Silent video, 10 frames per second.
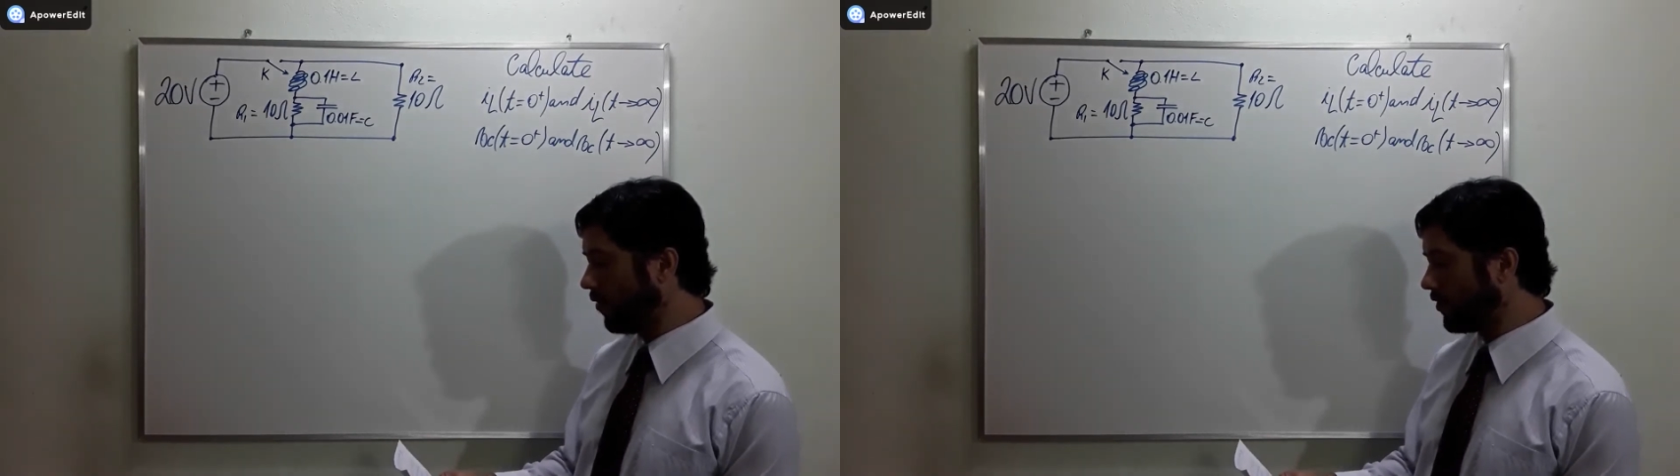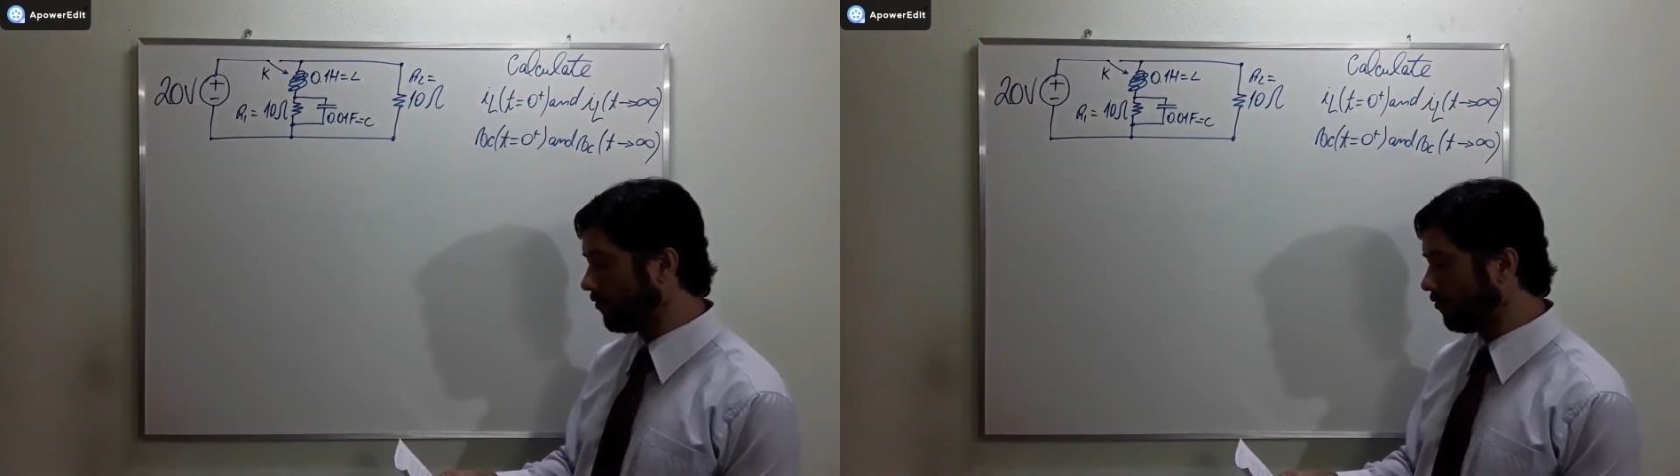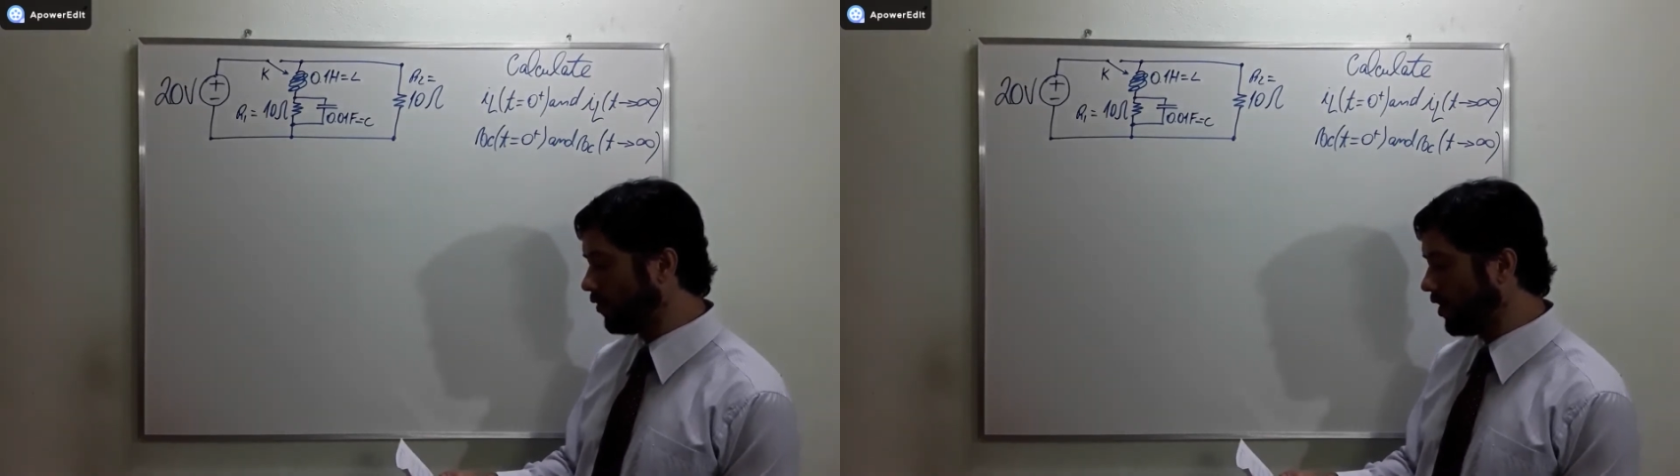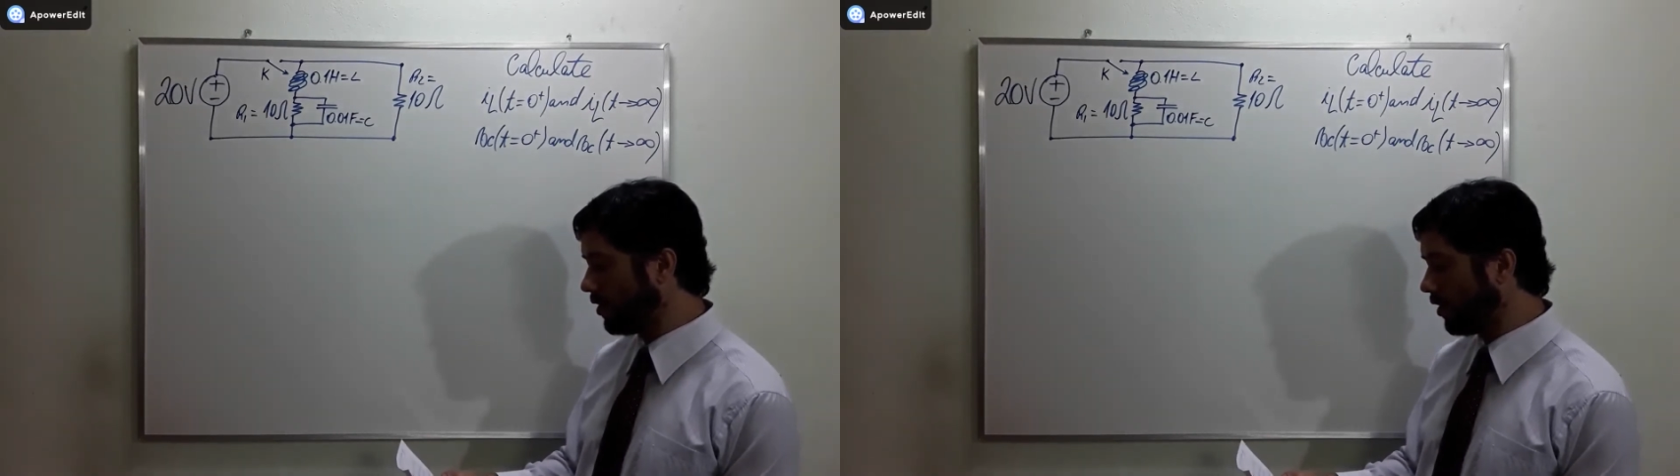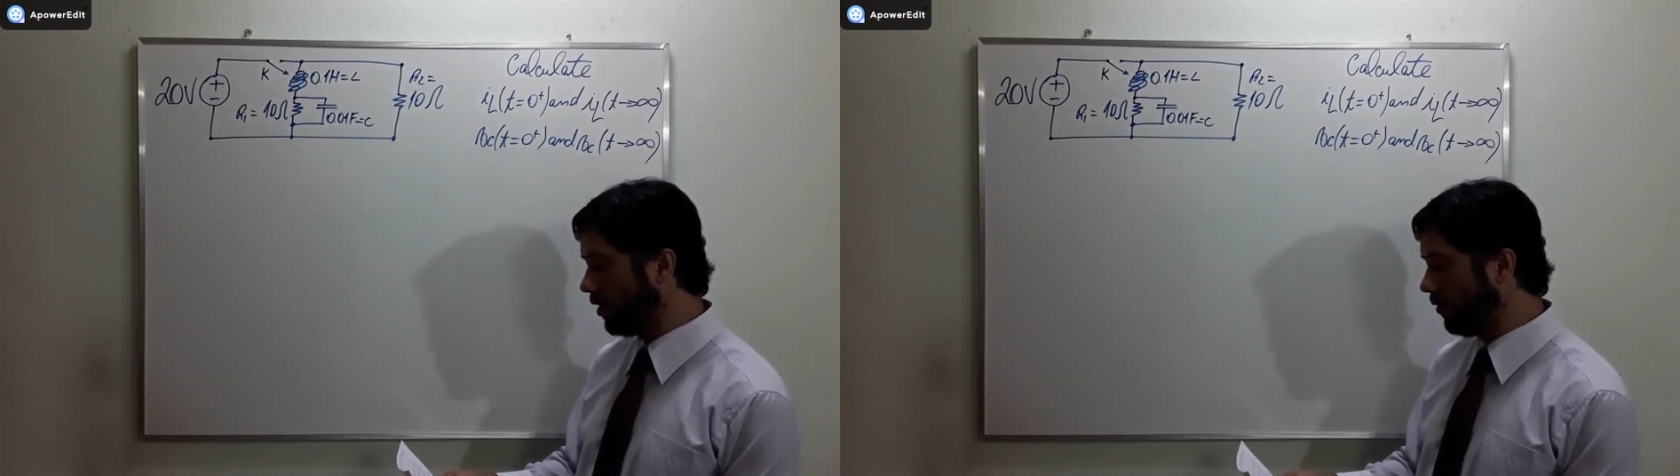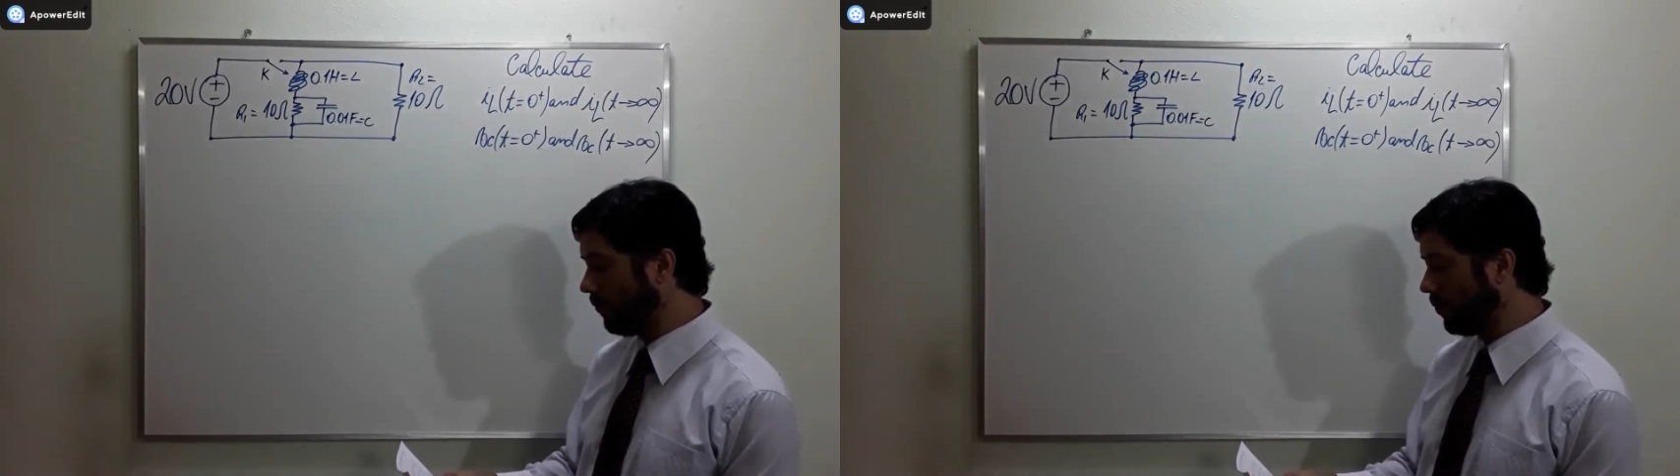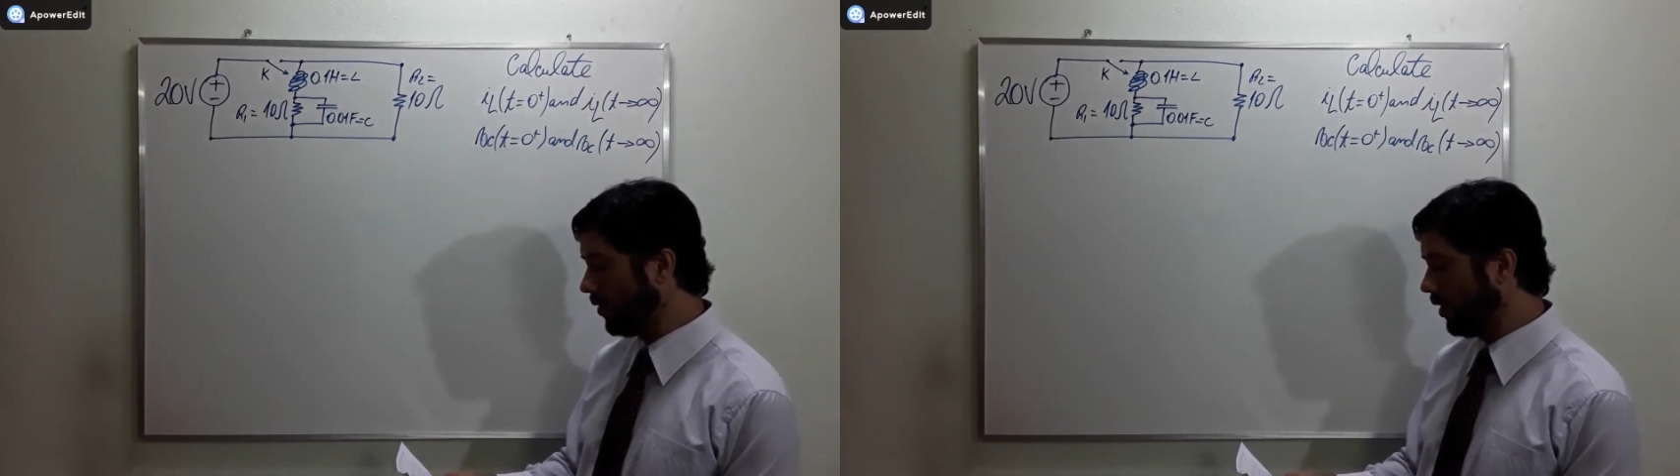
of the figure